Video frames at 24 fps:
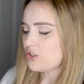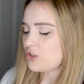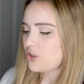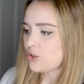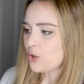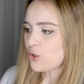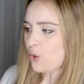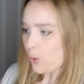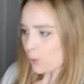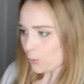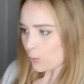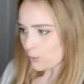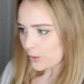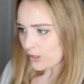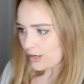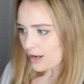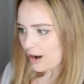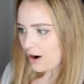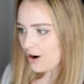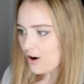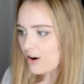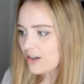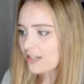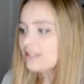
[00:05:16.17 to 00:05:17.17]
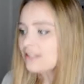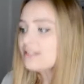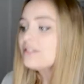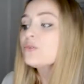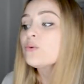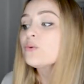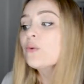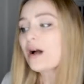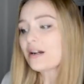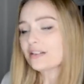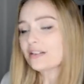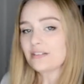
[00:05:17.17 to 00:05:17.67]
shown are
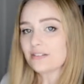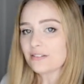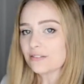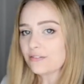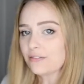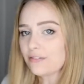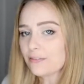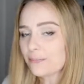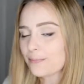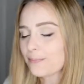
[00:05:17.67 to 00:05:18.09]
interactive.